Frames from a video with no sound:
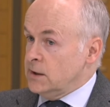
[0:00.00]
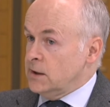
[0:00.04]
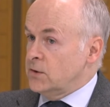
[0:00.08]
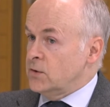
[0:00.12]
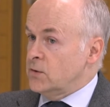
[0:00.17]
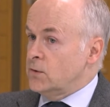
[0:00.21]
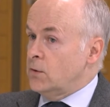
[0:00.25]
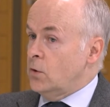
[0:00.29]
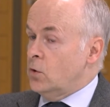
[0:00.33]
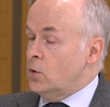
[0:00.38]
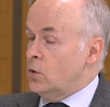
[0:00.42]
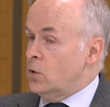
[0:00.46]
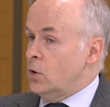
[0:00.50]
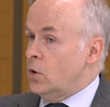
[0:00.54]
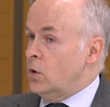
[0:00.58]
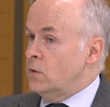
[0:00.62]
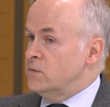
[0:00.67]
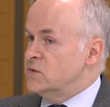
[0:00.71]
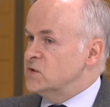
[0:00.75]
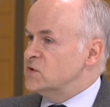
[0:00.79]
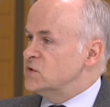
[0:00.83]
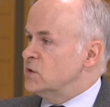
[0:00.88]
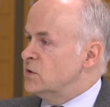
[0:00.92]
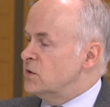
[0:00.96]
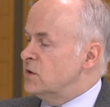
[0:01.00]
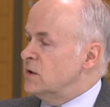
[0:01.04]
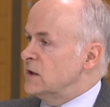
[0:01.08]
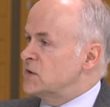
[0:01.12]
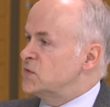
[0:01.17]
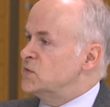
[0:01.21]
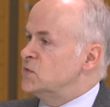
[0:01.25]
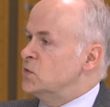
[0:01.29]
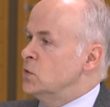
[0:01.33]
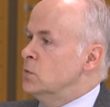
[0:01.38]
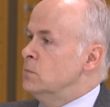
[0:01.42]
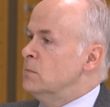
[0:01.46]
and obviously the
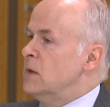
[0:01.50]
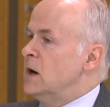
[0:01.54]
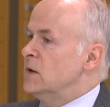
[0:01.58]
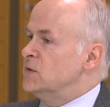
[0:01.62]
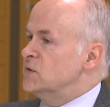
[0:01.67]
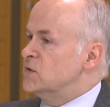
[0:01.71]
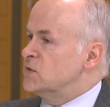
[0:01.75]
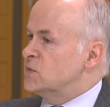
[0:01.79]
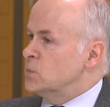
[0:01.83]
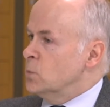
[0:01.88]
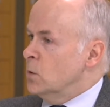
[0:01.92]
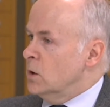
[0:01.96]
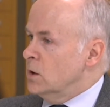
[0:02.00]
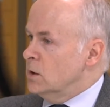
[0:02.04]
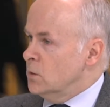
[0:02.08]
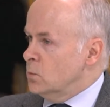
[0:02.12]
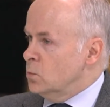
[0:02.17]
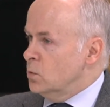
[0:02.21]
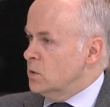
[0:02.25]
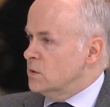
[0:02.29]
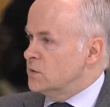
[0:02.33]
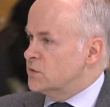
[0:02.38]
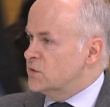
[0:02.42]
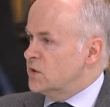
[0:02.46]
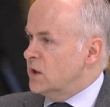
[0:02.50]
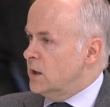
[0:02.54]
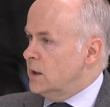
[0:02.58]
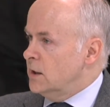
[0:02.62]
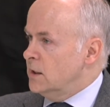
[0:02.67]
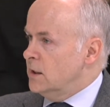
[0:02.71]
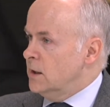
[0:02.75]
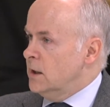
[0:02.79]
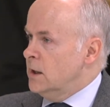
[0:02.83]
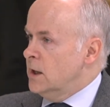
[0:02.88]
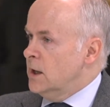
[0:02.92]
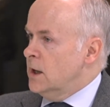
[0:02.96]
next few months will
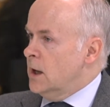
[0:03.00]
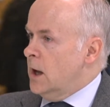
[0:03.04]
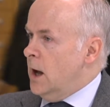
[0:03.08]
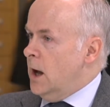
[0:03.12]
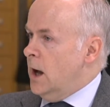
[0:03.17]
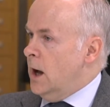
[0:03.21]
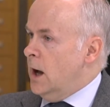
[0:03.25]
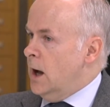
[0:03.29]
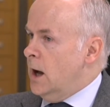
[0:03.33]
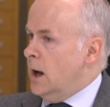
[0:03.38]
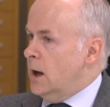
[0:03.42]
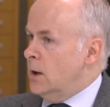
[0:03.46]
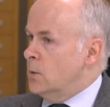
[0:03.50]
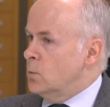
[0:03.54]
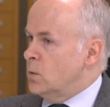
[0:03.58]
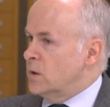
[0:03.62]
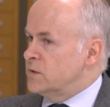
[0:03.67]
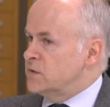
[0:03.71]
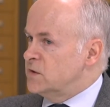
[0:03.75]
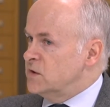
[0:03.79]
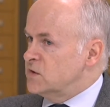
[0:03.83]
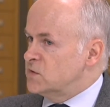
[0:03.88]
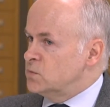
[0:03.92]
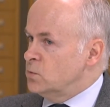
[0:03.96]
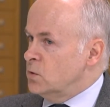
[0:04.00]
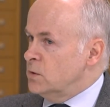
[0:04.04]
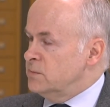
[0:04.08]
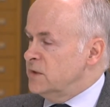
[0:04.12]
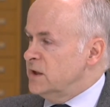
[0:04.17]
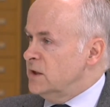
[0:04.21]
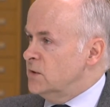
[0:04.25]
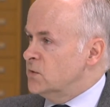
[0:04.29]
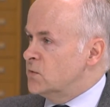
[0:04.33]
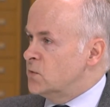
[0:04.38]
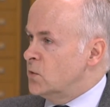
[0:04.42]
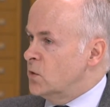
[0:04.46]
tell what this will
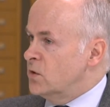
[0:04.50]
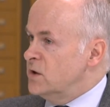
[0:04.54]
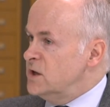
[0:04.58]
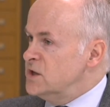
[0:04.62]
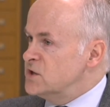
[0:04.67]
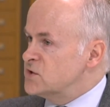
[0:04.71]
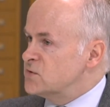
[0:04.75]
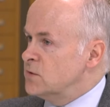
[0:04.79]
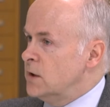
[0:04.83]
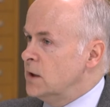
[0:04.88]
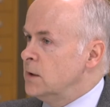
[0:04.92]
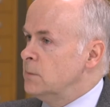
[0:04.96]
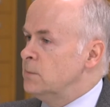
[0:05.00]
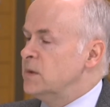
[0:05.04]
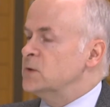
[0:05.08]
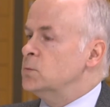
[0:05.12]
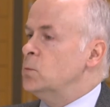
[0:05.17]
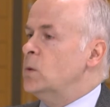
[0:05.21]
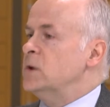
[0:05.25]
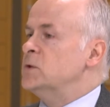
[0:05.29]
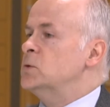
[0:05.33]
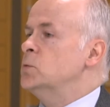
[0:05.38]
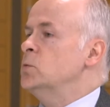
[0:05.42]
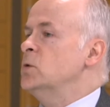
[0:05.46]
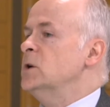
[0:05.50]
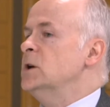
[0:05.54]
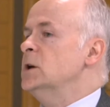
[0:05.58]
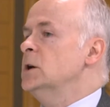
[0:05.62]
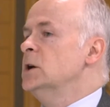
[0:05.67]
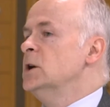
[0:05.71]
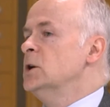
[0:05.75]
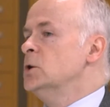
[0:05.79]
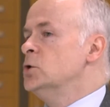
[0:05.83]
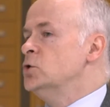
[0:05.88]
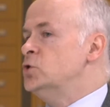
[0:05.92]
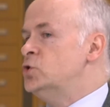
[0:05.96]
mean for Israel. But what we
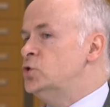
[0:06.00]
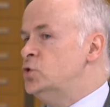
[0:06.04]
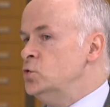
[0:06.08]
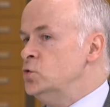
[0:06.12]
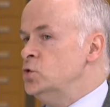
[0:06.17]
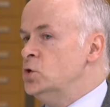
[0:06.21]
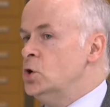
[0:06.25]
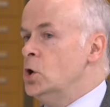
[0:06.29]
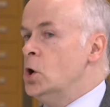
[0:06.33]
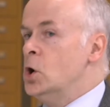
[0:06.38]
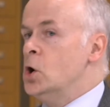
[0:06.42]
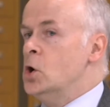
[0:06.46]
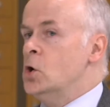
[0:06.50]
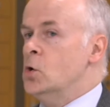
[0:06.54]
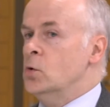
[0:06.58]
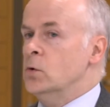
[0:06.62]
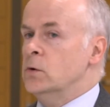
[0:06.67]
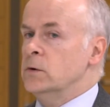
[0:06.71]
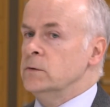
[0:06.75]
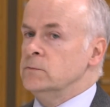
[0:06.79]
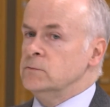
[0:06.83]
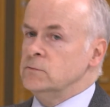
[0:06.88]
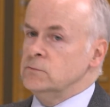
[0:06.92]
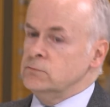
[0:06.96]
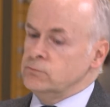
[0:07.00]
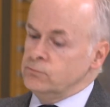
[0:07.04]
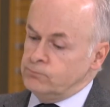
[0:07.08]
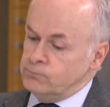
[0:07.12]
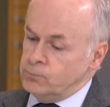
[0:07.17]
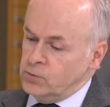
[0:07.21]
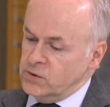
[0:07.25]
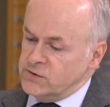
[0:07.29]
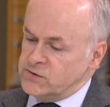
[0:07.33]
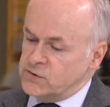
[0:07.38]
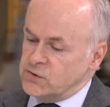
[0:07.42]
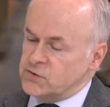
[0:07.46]
do know
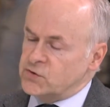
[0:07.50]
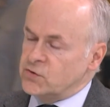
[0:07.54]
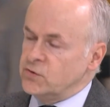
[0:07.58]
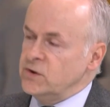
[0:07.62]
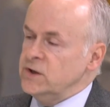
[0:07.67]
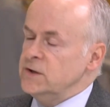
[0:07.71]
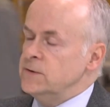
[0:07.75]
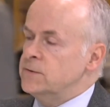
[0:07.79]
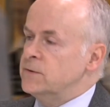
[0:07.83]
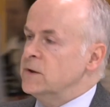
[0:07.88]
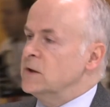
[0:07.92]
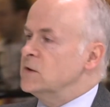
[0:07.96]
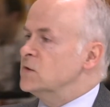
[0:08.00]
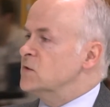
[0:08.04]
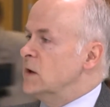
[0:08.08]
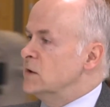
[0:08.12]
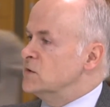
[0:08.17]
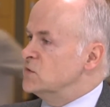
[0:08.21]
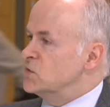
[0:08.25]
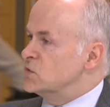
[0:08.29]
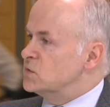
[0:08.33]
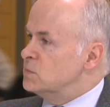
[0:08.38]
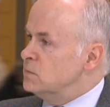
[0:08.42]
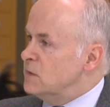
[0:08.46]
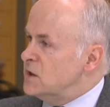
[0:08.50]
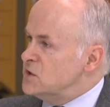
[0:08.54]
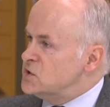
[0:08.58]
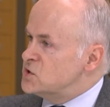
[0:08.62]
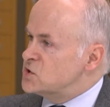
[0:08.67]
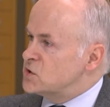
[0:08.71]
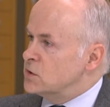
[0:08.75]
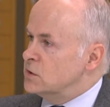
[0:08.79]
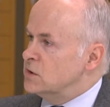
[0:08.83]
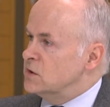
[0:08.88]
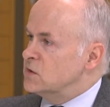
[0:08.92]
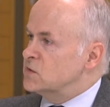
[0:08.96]
with the three things I just
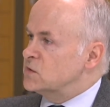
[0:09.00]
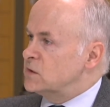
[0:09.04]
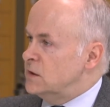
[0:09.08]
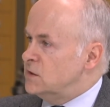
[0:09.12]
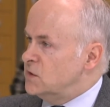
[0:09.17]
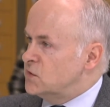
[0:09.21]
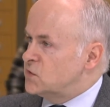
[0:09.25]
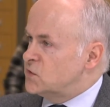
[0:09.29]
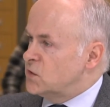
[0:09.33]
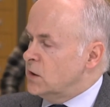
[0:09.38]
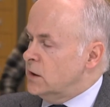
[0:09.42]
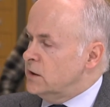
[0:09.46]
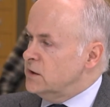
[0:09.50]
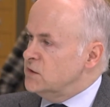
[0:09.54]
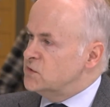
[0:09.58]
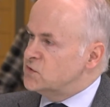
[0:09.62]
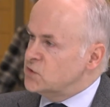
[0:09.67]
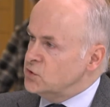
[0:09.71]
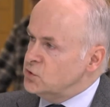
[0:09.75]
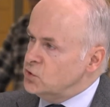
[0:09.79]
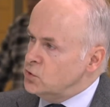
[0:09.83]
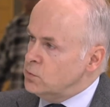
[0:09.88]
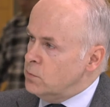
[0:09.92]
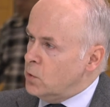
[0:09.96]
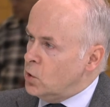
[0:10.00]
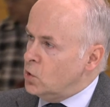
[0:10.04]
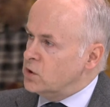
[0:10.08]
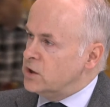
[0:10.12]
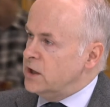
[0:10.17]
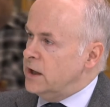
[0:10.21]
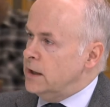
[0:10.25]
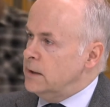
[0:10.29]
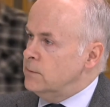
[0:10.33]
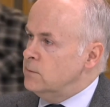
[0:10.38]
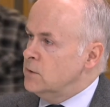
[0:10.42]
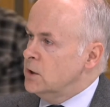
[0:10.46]
mentioned is that it's a new ball
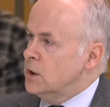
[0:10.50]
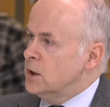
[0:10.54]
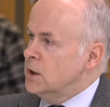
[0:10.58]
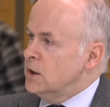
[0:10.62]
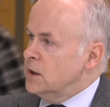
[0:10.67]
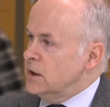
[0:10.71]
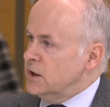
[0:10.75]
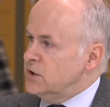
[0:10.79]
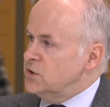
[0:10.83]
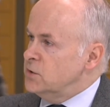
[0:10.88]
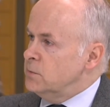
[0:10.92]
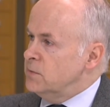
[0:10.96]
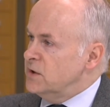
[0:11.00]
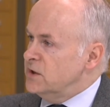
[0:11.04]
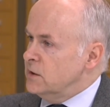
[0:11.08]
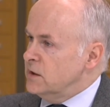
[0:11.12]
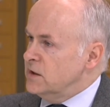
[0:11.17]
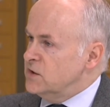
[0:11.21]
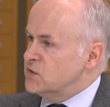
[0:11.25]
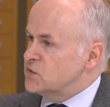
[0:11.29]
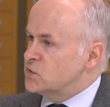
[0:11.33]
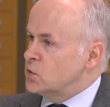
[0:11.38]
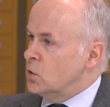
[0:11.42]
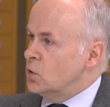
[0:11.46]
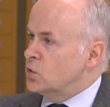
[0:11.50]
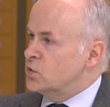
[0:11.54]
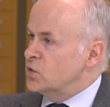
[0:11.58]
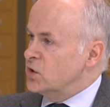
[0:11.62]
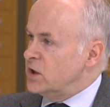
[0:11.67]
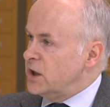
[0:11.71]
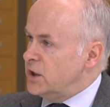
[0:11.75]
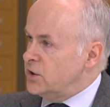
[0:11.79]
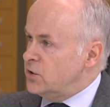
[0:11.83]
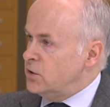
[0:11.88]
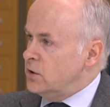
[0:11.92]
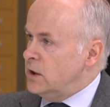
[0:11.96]
game in the Middle East
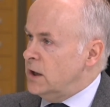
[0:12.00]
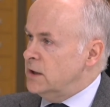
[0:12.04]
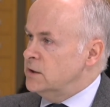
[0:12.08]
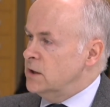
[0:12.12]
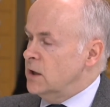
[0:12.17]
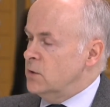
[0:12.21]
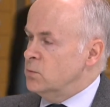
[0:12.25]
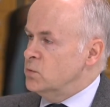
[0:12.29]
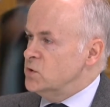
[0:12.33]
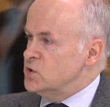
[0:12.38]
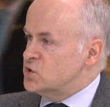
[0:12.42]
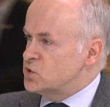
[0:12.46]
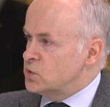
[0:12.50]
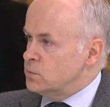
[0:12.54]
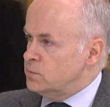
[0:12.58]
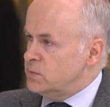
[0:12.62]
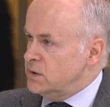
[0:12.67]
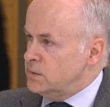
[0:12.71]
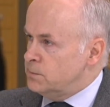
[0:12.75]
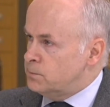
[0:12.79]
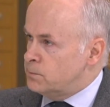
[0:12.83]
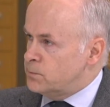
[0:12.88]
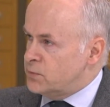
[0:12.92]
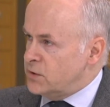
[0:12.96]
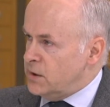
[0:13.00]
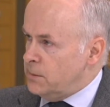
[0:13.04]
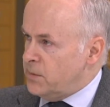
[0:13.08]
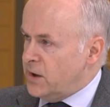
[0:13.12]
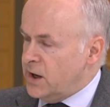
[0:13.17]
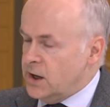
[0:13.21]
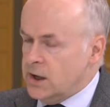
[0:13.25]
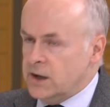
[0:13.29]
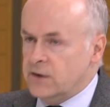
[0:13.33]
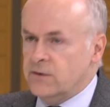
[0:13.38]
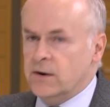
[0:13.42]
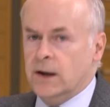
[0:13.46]
altogether, and we should be
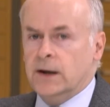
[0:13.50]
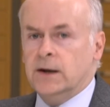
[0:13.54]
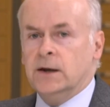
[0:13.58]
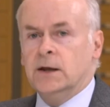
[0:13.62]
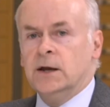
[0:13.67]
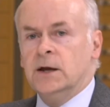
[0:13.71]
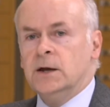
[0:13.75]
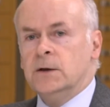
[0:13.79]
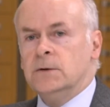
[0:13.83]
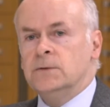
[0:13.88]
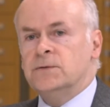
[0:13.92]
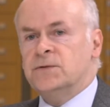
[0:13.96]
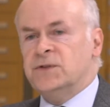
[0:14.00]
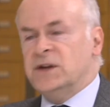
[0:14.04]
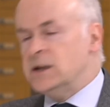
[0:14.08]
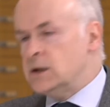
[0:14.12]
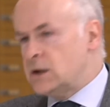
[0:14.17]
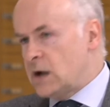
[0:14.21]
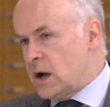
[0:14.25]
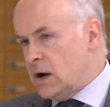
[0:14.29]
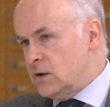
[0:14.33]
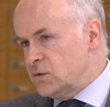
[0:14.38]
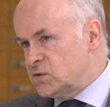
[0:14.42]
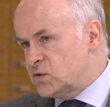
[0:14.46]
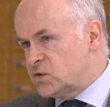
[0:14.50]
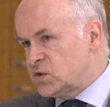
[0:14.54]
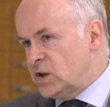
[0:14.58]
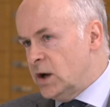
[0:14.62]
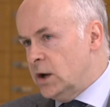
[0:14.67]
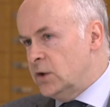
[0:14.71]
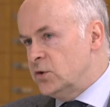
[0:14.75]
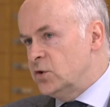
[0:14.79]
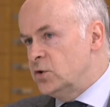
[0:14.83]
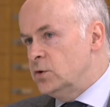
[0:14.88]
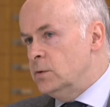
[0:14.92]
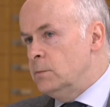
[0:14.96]
prepared and think
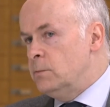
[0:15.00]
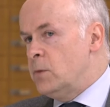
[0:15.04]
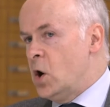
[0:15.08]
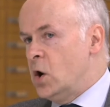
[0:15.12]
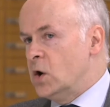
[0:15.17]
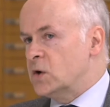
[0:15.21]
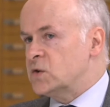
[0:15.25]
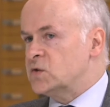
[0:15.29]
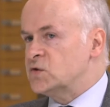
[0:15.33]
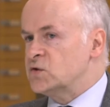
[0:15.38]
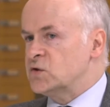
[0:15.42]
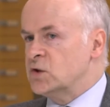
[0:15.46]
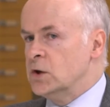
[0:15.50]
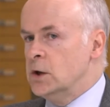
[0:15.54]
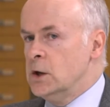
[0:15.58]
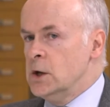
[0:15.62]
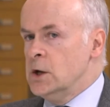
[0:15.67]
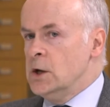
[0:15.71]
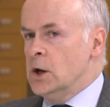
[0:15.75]
outside of the box.